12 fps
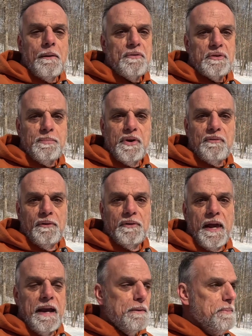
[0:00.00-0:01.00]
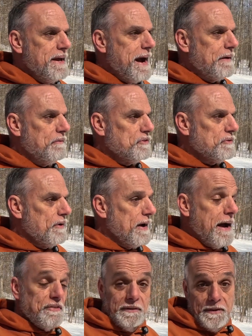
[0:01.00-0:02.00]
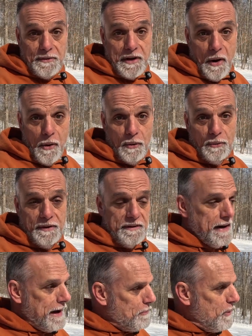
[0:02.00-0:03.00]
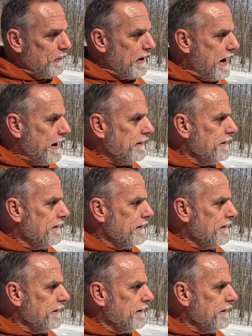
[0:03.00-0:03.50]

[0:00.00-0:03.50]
it was a beautiful day to be out in the sugar house. A little cold, I won't lie.